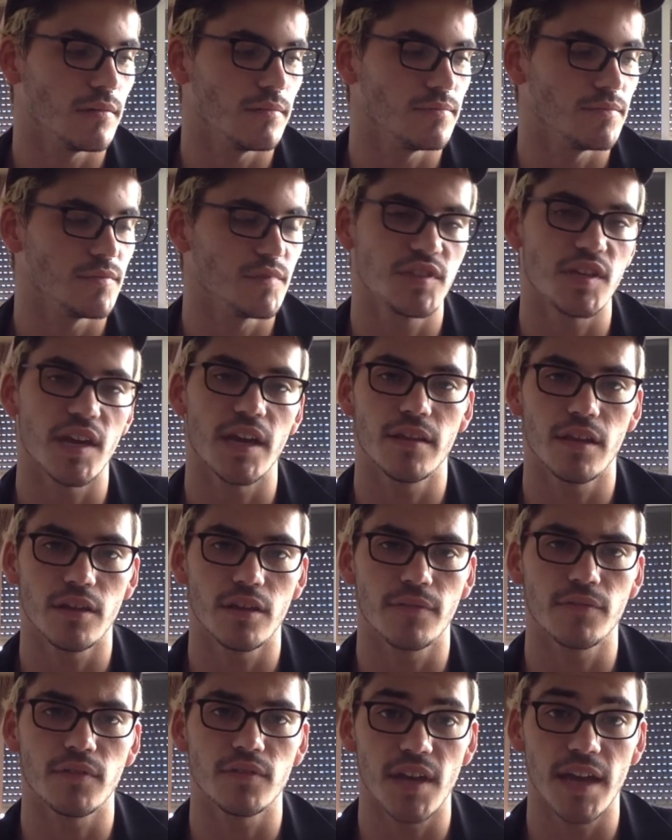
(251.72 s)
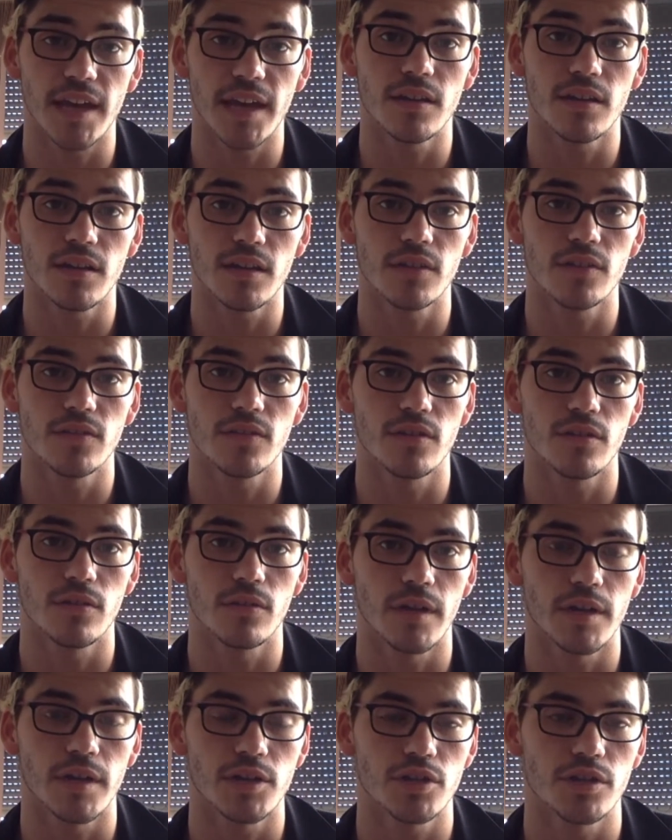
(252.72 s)
say that you have to take into
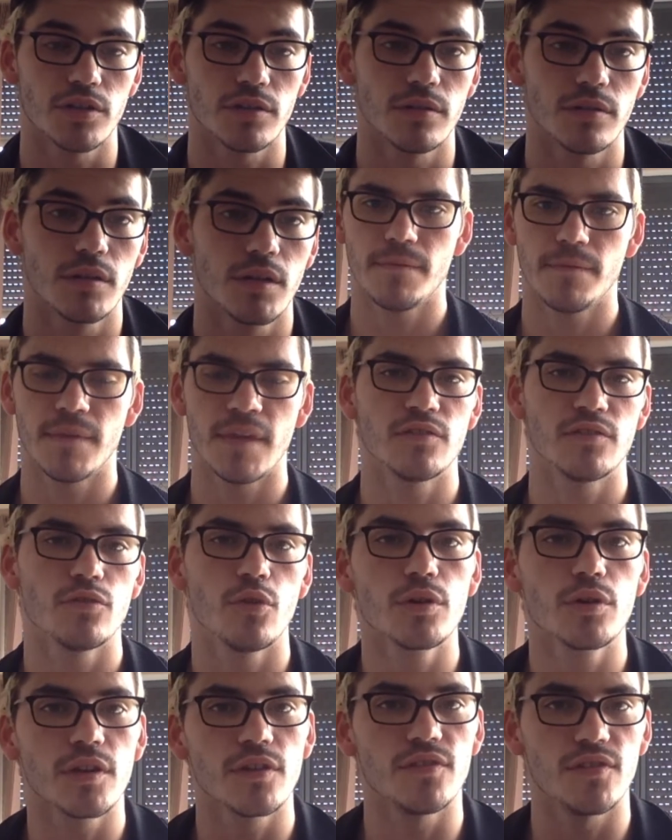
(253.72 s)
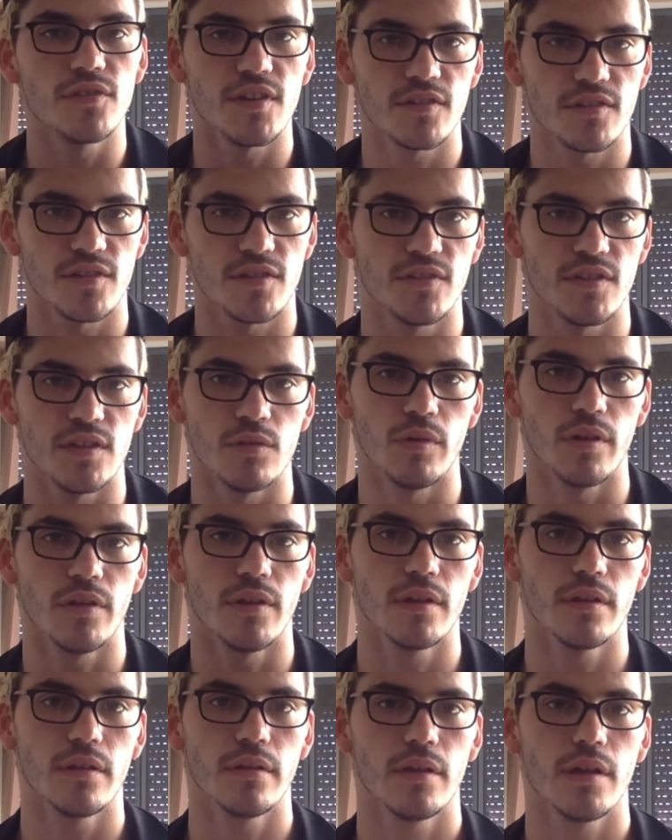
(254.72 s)
consideration. There's no consistency with
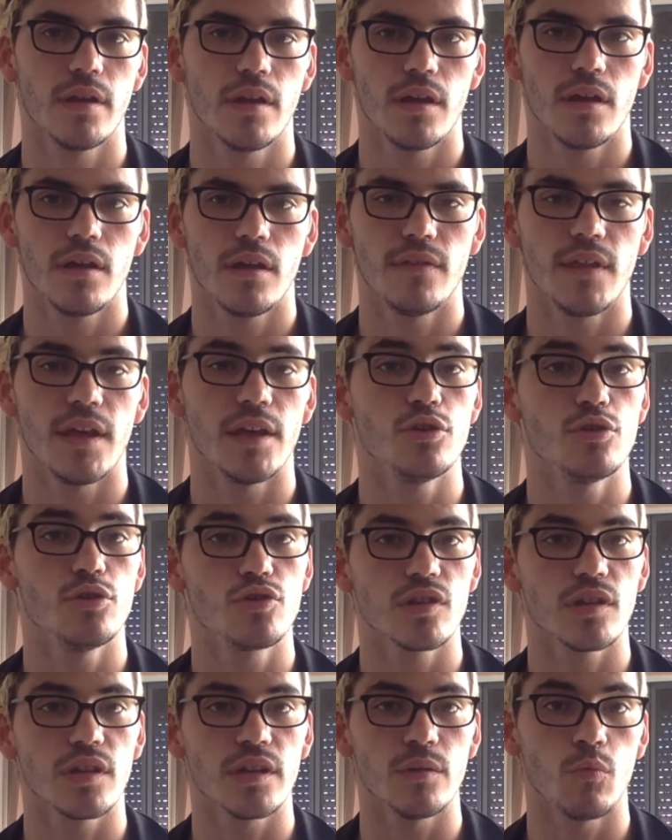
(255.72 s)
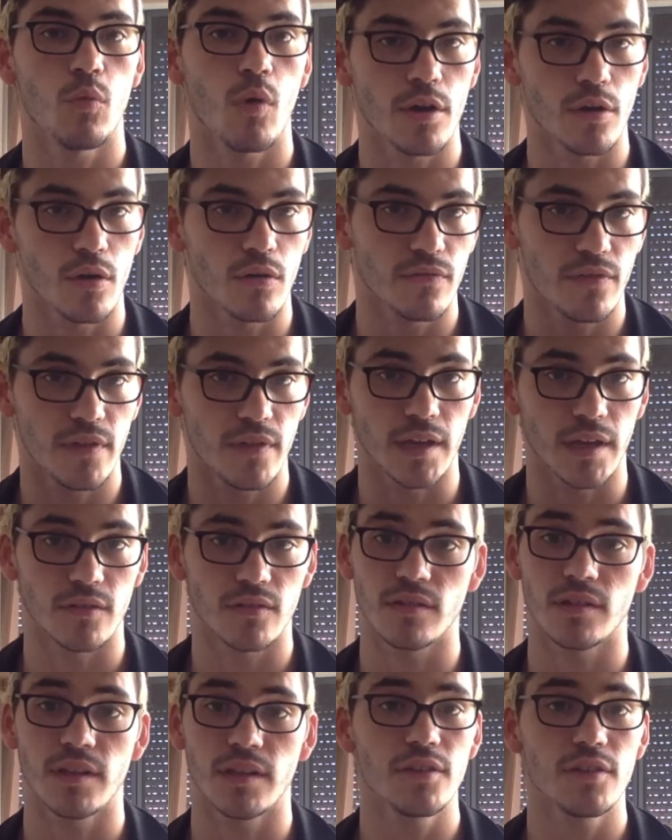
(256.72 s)
it. They're usually one-off things.
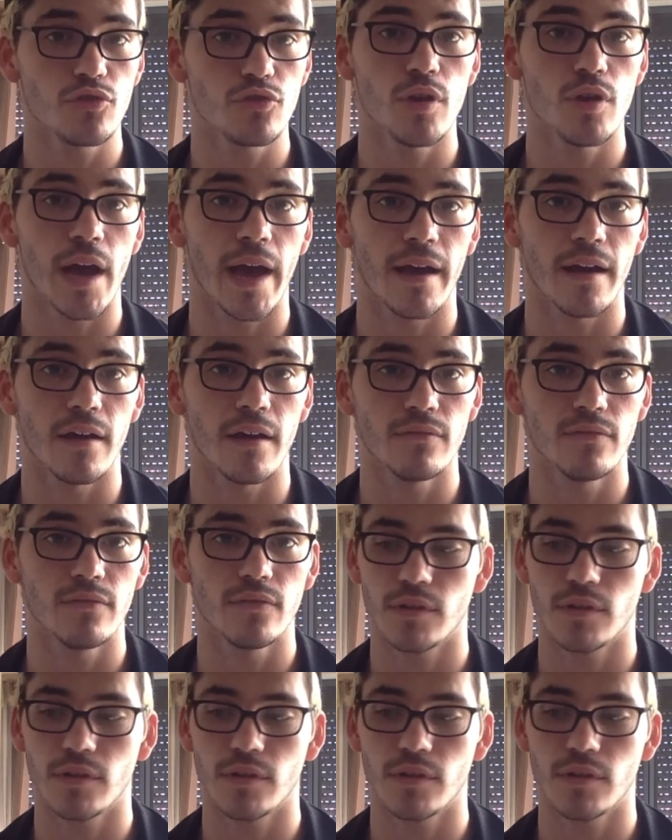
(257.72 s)
Unless you have